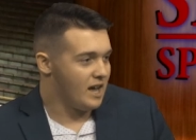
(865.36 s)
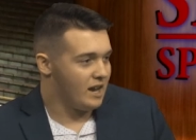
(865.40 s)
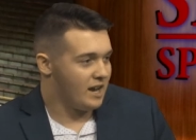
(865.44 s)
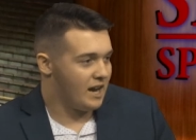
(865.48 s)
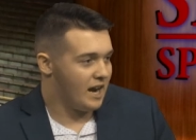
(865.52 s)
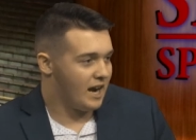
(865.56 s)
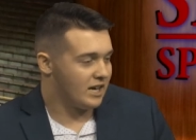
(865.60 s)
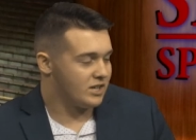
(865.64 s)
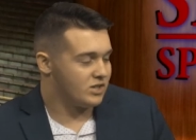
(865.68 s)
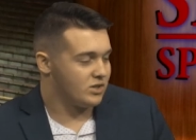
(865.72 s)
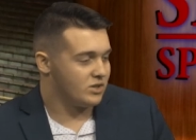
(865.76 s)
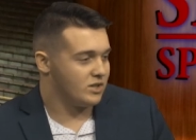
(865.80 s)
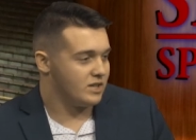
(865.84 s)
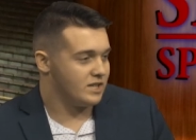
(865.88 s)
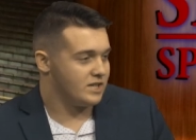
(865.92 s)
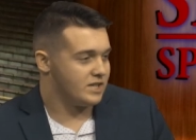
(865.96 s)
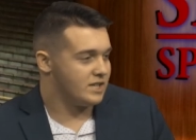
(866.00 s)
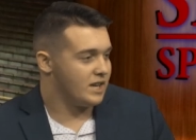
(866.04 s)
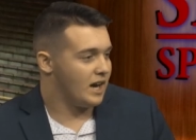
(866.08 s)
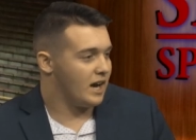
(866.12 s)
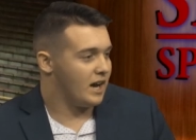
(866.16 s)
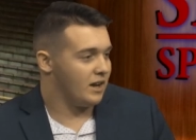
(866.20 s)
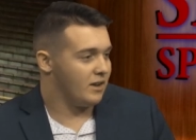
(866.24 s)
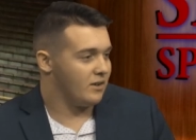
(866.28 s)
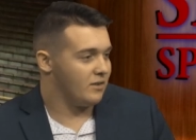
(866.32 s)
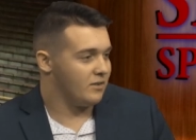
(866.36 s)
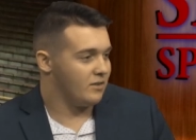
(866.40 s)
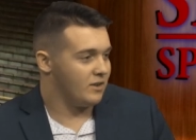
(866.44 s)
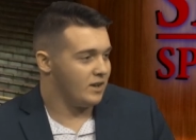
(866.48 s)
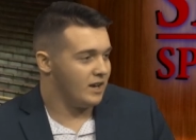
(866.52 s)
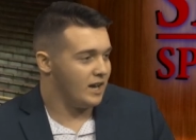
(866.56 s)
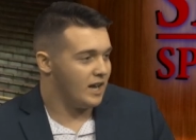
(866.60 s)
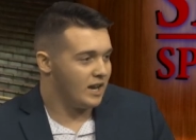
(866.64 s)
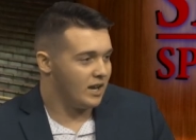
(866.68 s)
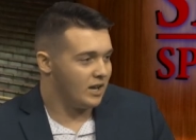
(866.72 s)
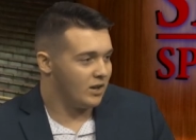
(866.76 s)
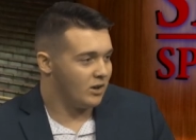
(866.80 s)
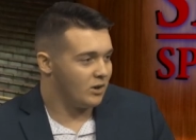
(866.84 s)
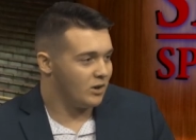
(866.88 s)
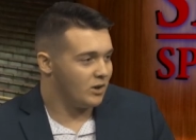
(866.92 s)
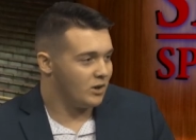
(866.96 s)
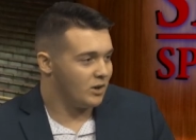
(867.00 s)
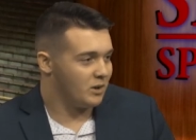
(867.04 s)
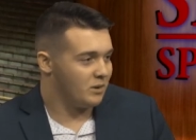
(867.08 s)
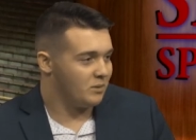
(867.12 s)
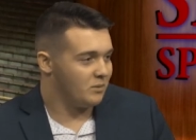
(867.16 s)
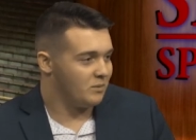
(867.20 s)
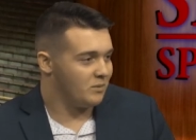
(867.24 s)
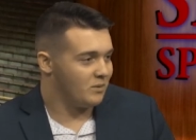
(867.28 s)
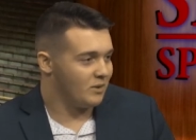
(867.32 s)
natural. It's not any
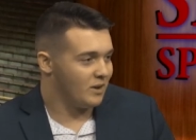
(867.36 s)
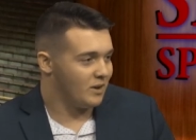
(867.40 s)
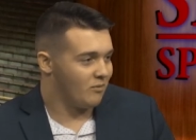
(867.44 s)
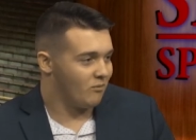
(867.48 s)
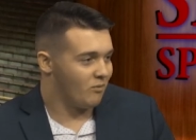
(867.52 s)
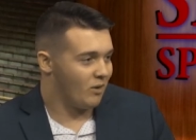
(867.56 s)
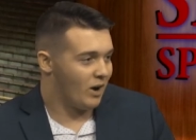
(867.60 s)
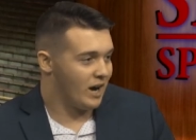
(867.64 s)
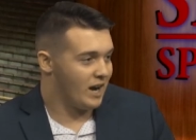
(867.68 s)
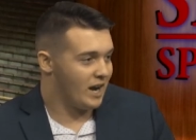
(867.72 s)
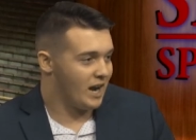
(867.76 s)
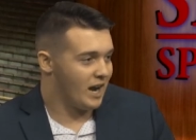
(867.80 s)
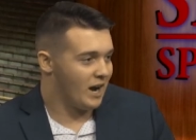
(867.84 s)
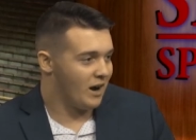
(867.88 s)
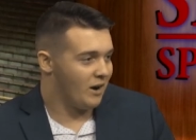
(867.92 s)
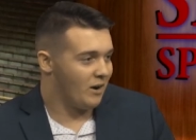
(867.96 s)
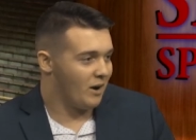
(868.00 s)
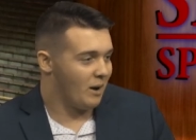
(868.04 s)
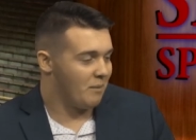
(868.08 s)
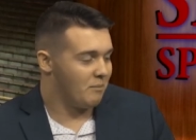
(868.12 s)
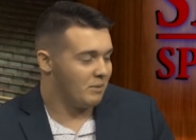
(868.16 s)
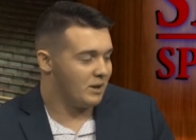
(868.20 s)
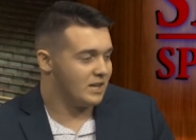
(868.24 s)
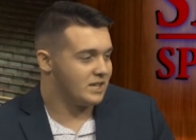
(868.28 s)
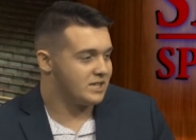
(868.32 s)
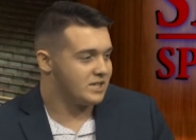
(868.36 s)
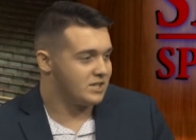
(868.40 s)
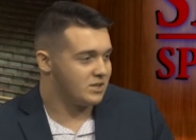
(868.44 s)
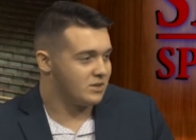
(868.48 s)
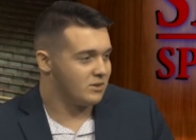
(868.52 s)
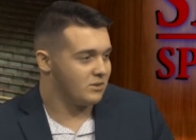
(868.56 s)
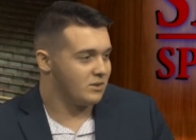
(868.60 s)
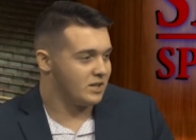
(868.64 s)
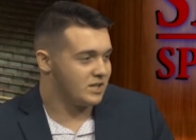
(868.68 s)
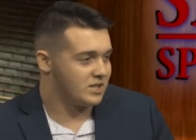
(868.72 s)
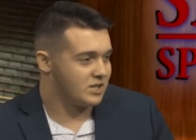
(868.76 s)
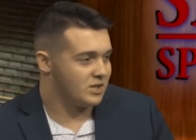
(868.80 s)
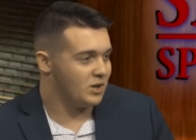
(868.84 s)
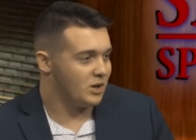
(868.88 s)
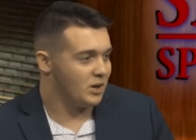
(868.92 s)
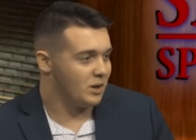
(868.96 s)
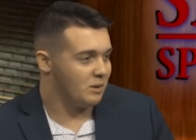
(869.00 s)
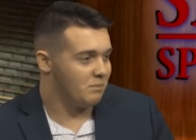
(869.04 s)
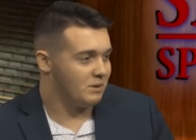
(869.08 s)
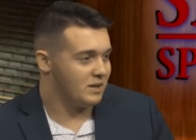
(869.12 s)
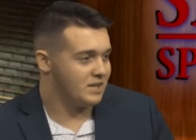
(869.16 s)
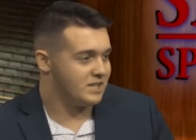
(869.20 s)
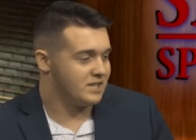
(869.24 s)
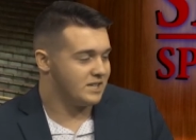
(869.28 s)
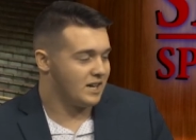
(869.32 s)
good right now. I mean, it's it's good,
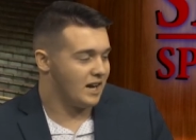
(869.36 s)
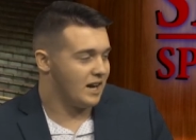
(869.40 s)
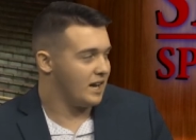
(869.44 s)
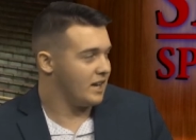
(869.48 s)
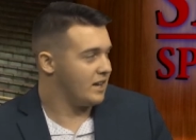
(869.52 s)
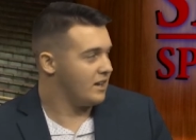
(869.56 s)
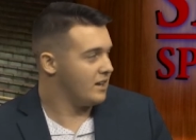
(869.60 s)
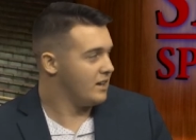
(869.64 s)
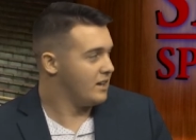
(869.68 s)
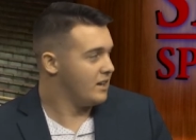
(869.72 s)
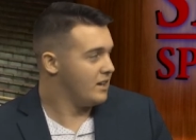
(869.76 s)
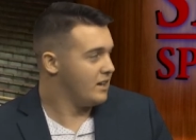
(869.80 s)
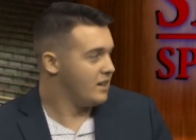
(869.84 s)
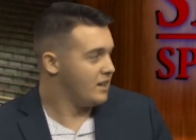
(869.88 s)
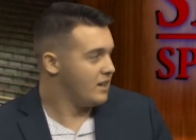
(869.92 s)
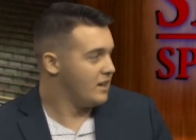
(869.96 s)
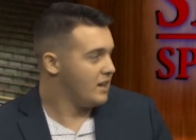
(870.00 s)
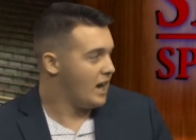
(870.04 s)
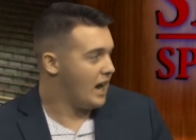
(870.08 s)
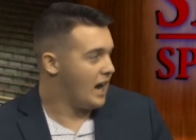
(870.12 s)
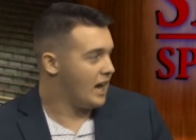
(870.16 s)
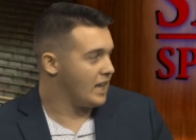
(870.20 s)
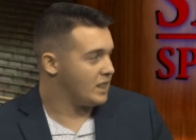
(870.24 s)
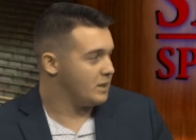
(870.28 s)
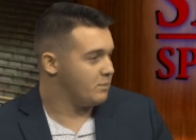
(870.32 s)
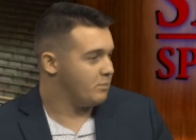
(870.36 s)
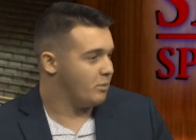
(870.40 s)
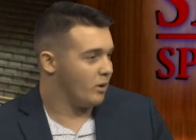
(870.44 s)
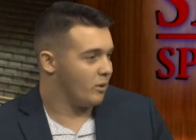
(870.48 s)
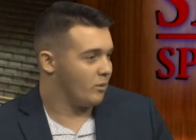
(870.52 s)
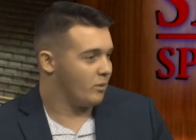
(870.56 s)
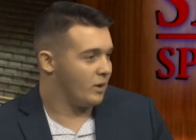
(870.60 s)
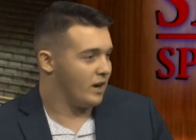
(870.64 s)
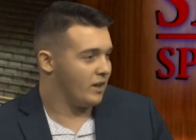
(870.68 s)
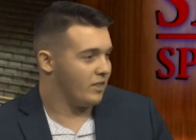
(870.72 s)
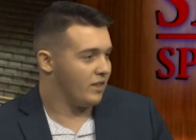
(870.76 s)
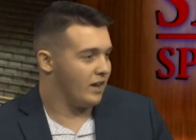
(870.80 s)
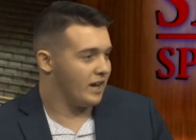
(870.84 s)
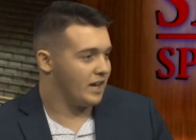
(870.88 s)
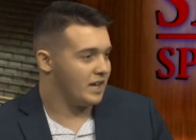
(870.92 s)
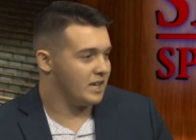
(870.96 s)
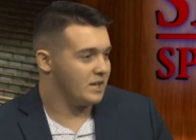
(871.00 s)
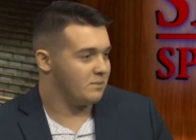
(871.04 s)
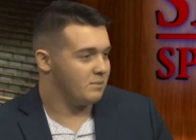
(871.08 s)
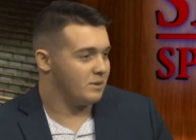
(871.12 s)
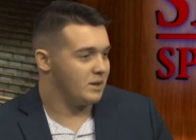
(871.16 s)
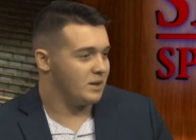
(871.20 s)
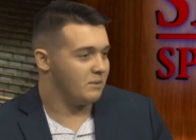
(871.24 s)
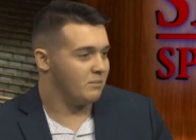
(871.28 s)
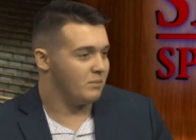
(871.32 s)
but it's not at the point where I'd like it
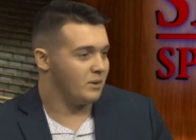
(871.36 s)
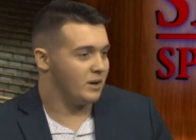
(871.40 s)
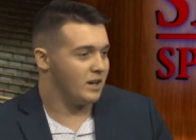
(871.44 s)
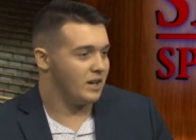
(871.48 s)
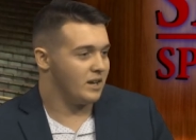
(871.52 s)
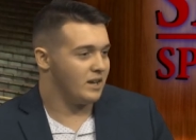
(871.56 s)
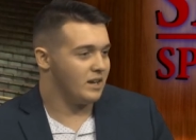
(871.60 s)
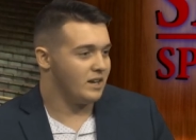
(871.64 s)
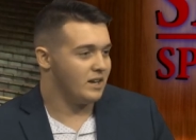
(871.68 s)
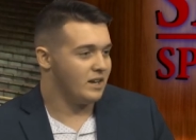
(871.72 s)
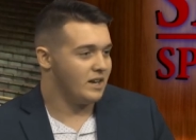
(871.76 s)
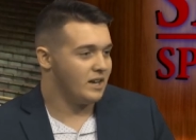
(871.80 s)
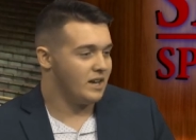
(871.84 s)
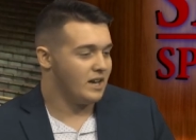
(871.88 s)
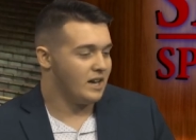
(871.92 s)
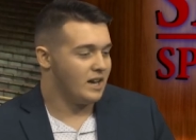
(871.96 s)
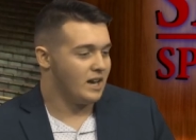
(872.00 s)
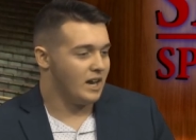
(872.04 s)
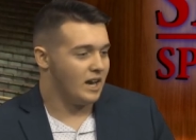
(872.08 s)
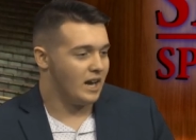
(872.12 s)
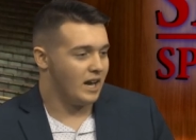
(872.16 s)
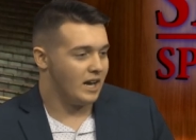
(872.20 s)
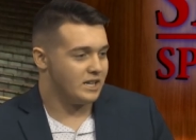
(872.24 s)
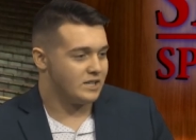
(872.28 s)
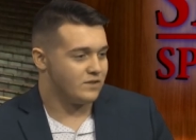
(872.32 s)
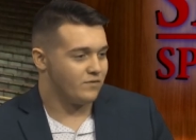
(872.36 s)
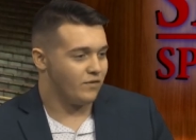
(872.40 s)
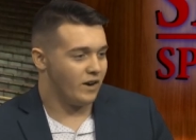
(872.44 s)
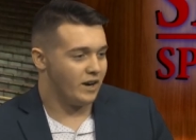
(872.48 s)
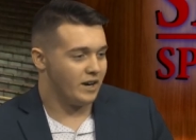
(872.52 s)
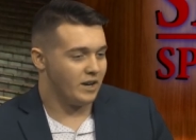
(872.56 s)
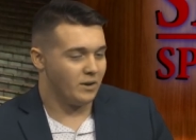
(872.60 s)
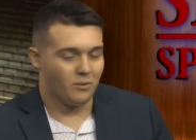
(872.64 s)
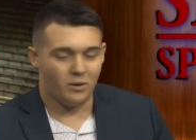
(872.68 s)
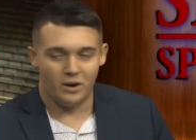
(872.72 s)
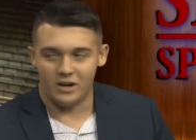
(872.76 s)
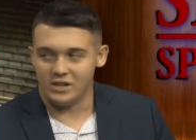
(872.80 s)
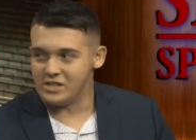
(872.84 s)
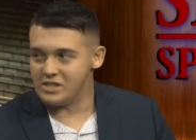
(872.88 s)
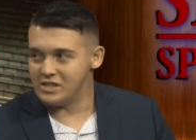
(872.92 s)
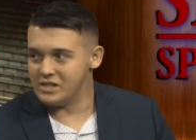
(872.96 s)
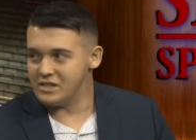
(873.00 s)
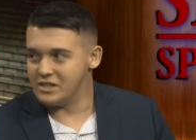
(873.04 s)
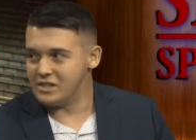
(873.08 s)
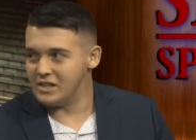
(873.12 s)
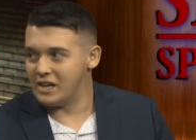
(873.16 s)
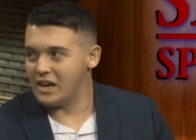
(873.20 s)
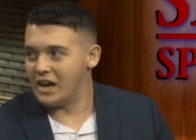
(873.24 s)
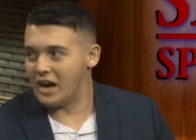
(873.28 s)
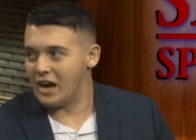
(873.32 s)
to be, but it's You'll funny grow. watching
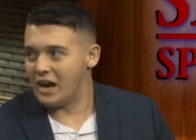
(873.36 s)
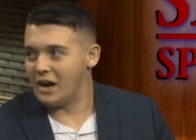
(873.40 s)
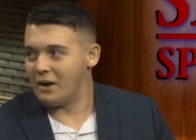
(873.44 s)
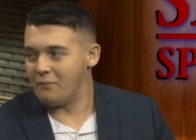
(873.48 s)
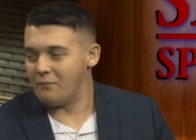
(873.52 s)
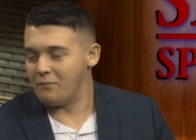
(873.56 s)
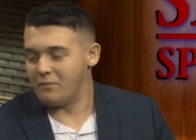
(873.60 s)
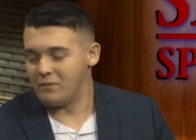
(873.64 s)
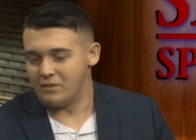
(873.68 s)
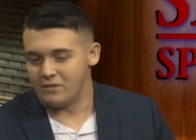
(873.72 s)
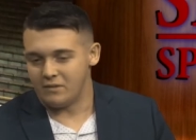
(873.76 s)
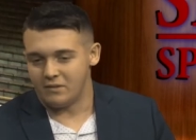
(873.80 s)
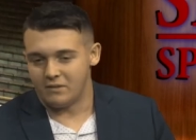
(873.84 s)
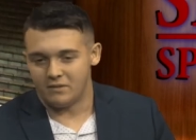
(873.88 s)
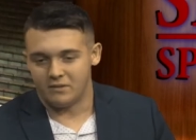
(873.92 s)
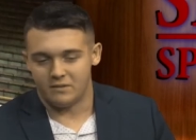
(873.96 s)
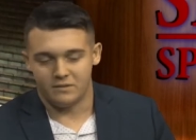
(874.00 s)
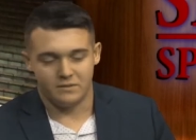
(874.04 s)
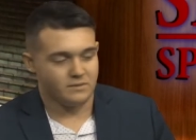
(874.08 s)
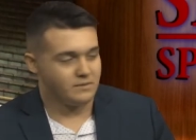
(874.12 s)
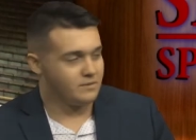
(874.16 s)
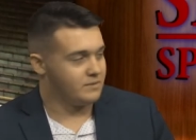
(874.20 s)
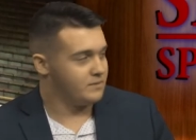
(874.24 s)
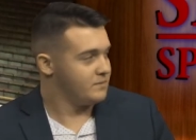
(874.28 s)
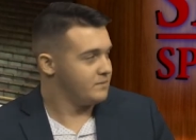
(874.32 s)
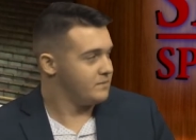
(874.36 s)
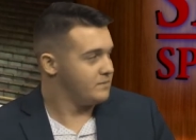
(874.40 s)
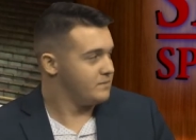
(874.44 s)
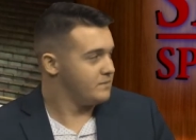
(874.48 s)
it. Yeah. You'll grow. Yeah, and,